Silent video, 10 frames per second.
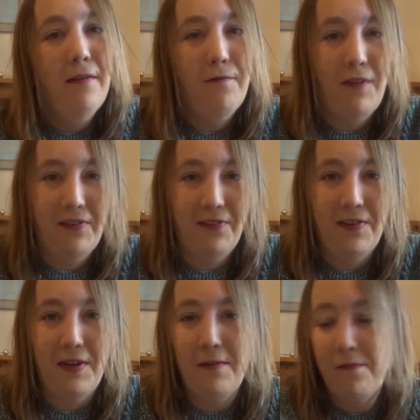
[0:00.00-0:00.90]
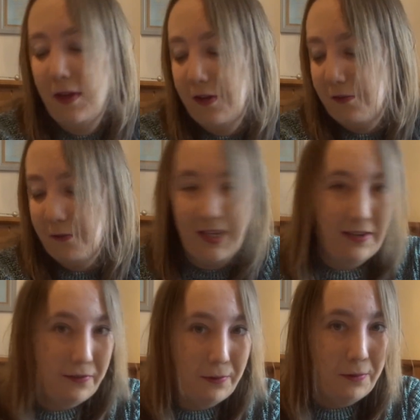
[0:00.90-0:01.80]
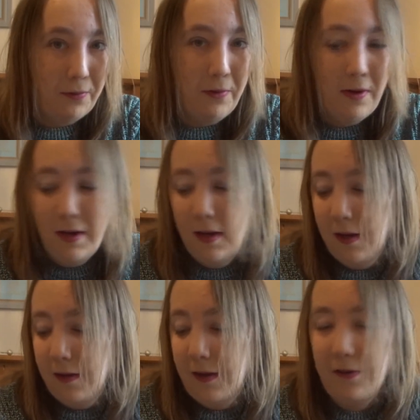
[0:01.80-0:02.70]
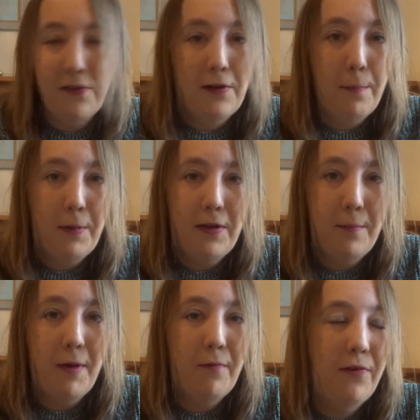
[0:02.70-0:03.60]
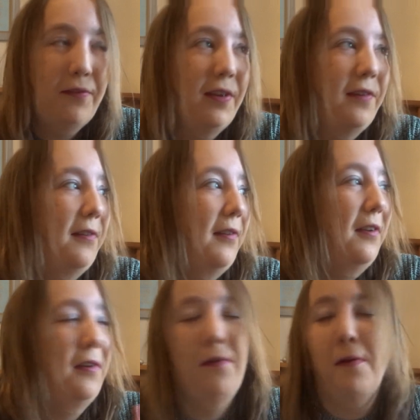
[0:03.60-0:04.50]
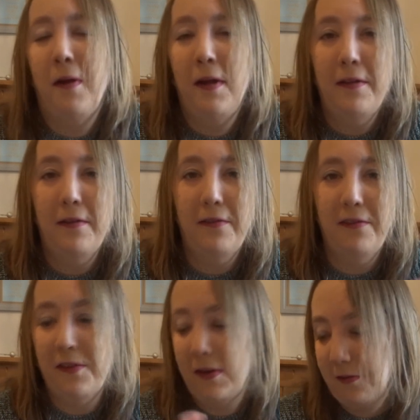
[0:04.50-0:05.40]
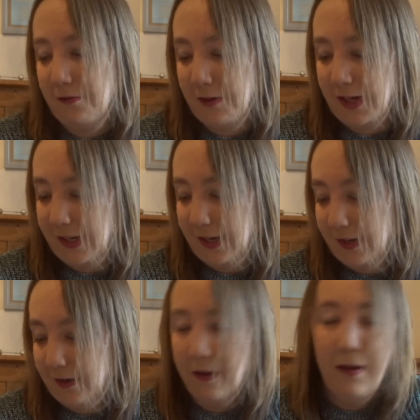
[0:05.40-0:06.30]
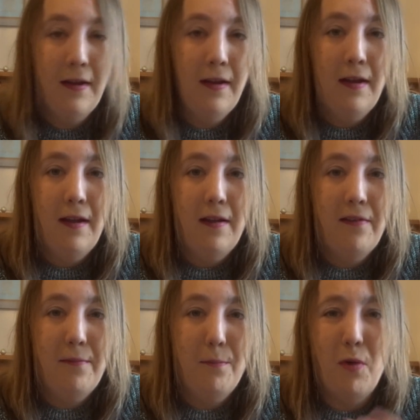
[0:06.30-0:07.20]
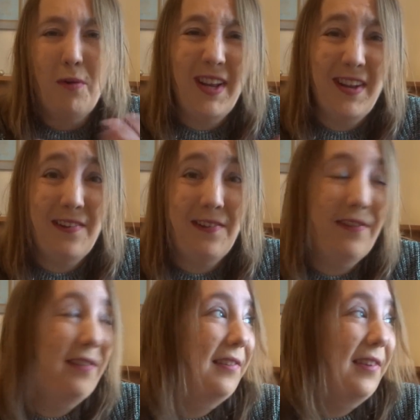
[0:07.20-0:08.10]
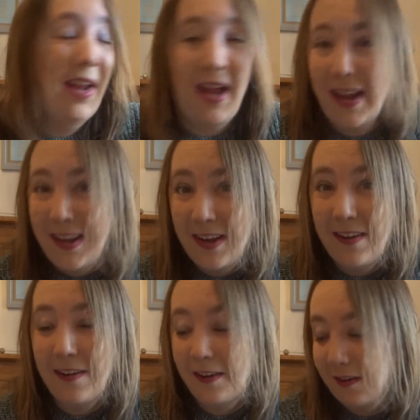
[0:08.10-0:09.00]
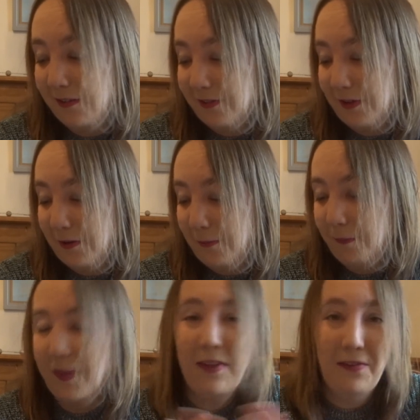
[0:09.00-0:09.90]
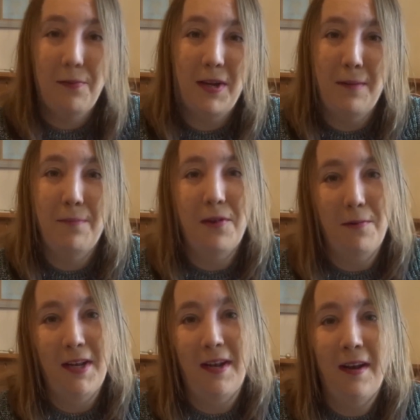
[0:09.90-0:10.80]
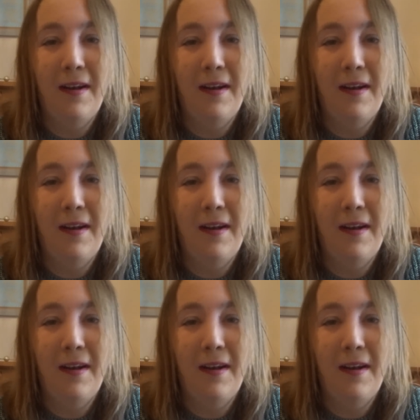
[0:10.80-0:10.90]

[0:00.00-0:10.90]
festive drinks haul. There's a couple of them I wanted to start drinking more or less today, so that's why I'm doing